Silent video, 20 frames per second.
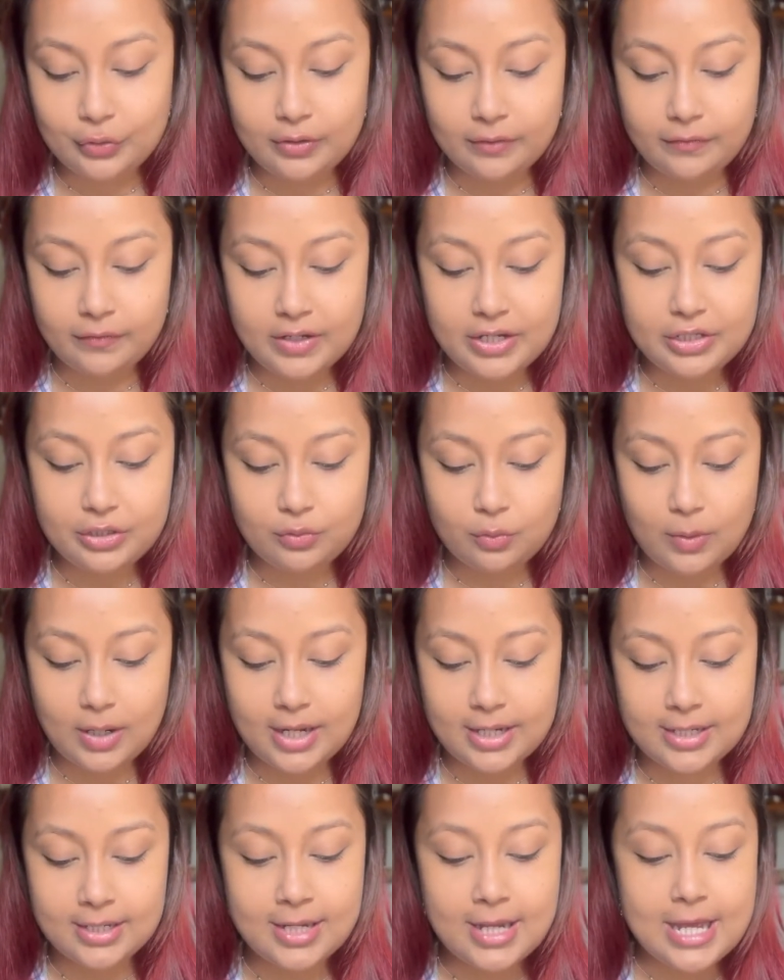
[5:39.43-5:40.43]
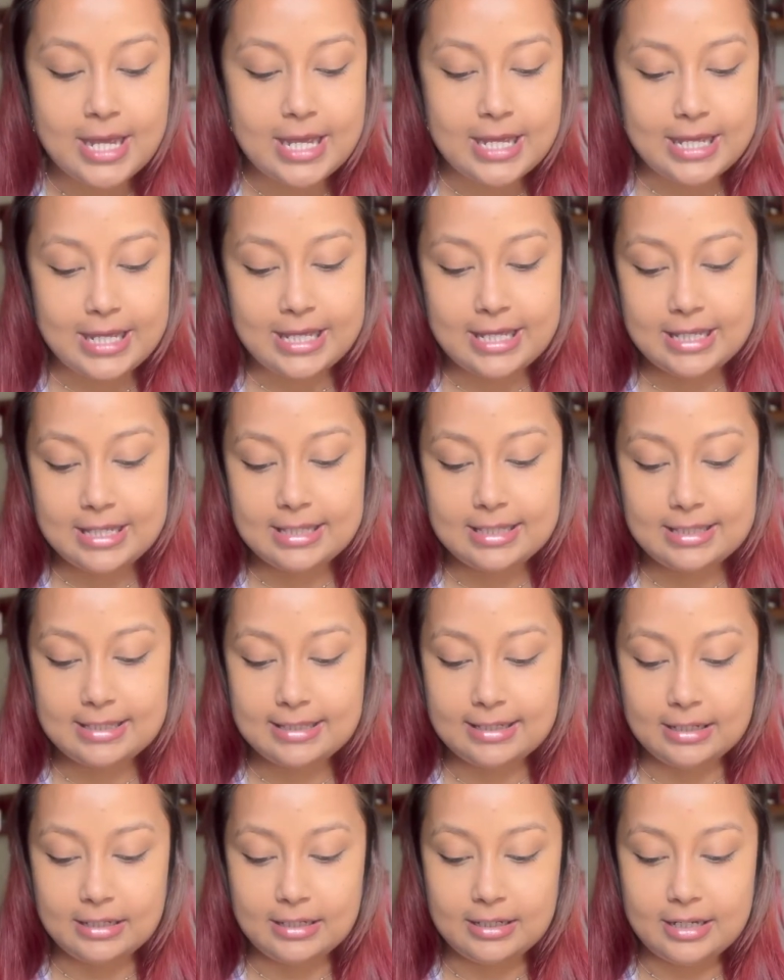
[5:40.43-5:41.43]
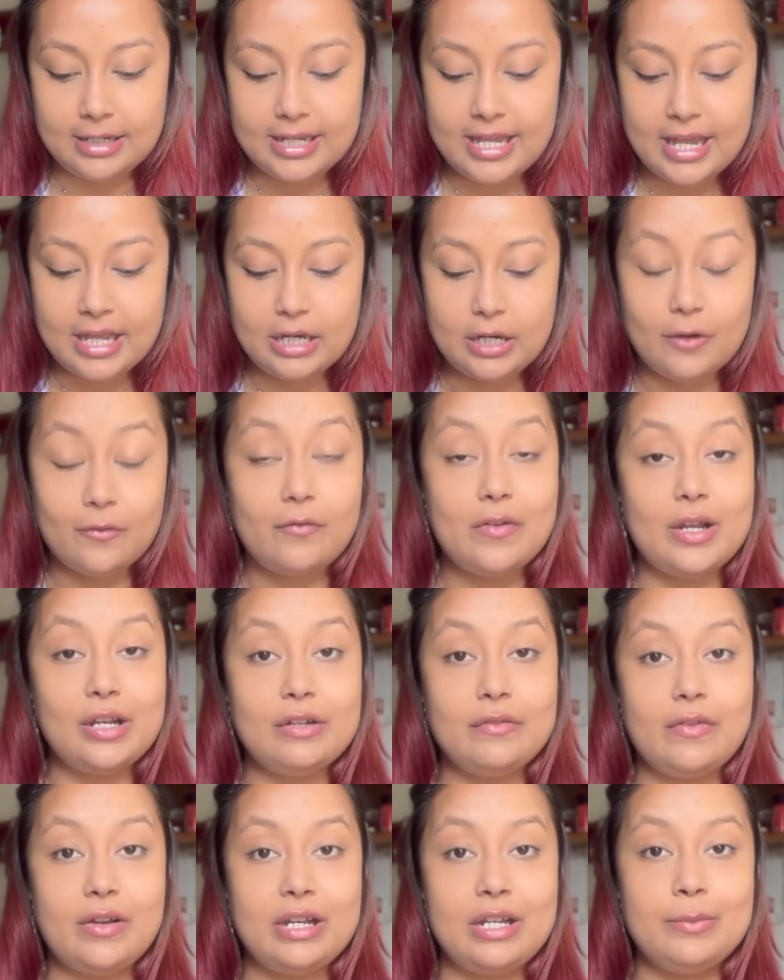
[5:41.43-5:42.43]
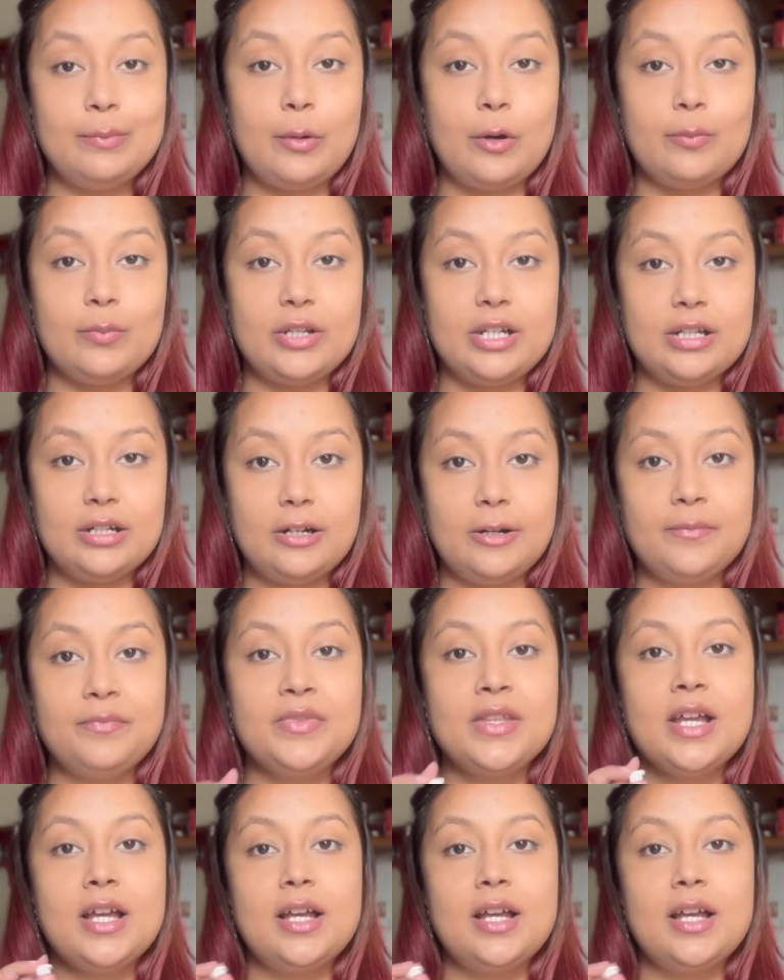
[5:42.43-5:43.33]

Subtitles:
The first one is again a very popular